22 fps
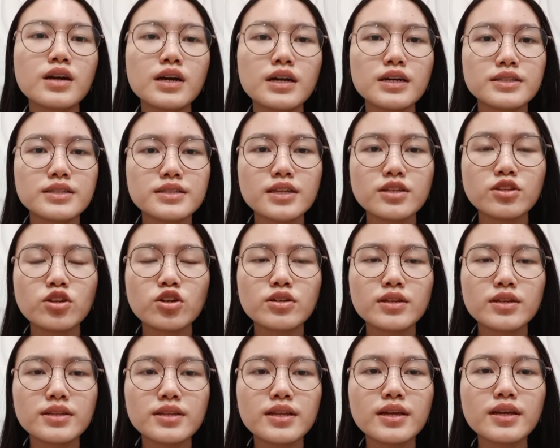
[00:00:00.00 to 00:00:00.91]

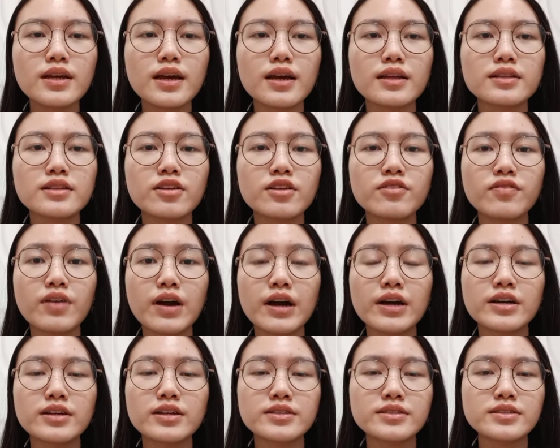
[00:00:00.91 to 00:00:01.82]
Seniority can give
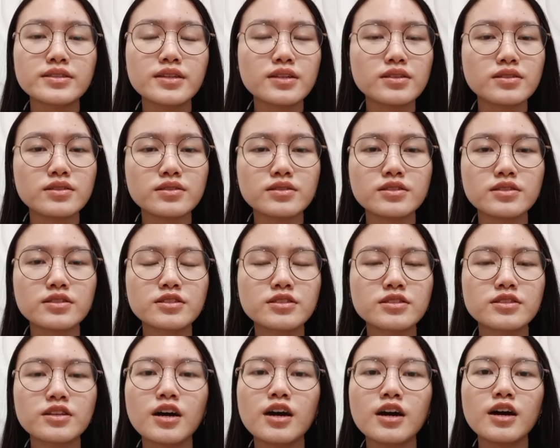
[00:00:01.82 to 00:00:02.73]
higher
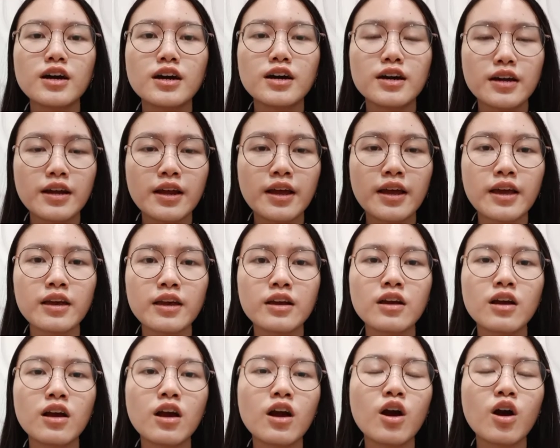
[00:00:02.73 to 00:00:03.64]
status, rank,
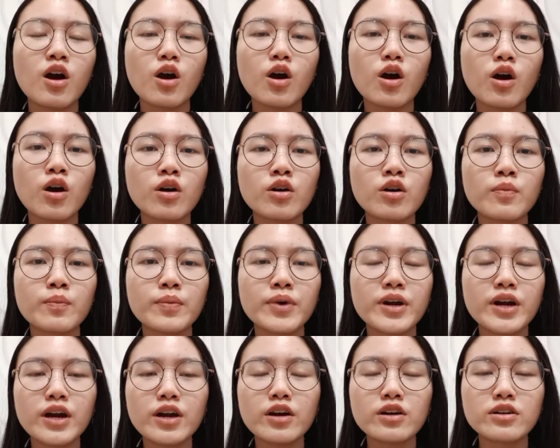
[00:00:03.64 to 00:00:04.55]
or
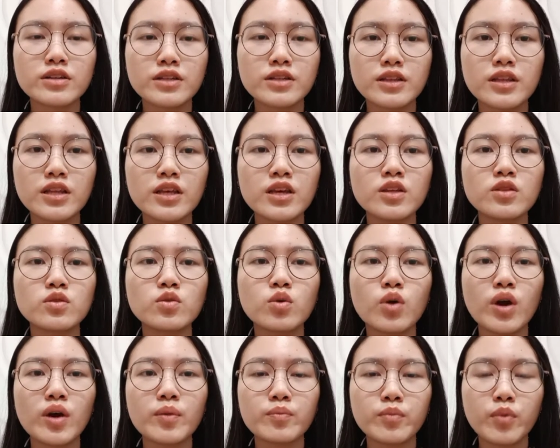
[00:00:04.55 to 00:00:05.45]
priority to
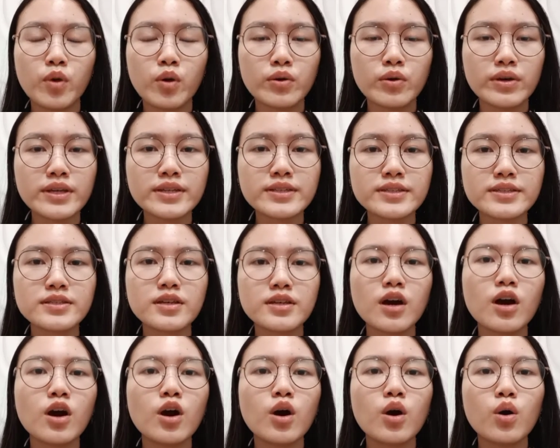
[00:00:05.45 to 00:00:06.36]
employees
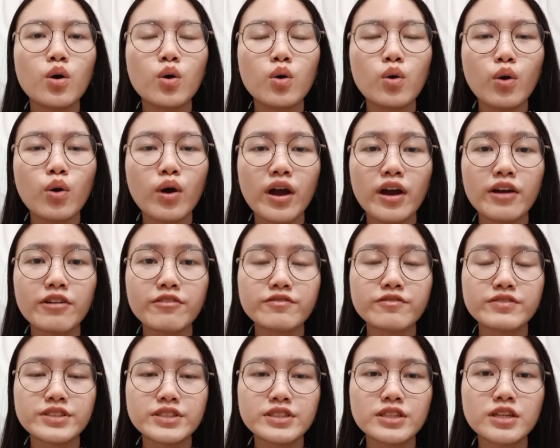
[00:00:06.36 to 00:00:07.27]
who have
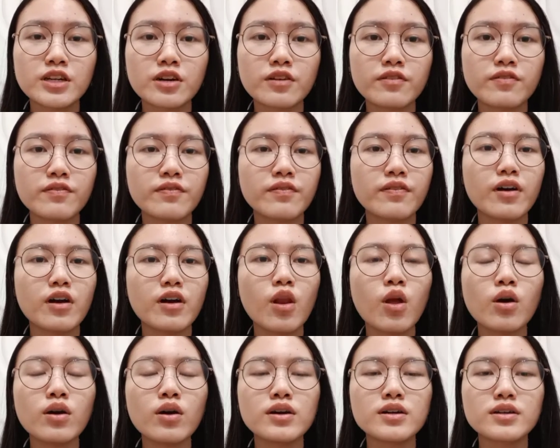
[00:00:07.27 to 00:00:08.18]
served
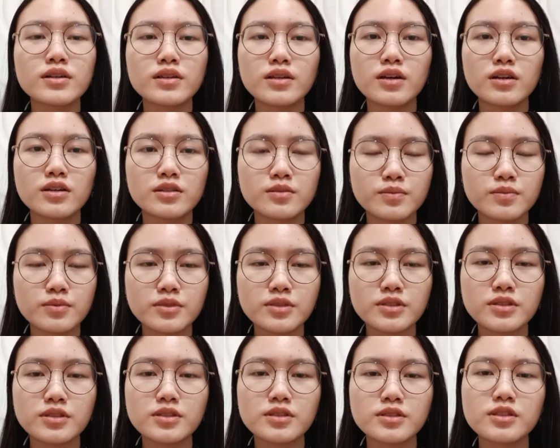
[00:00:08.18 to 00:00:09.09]
longer
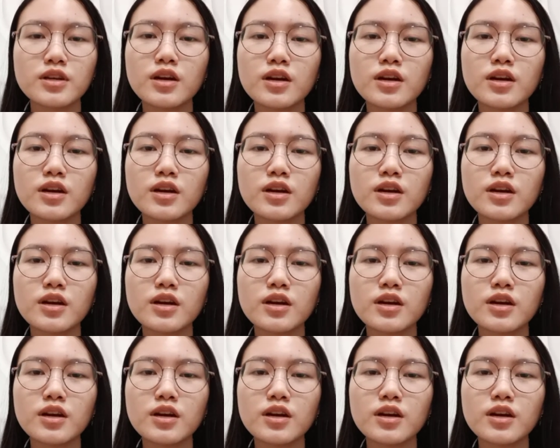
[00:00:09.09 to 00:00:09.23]
terms.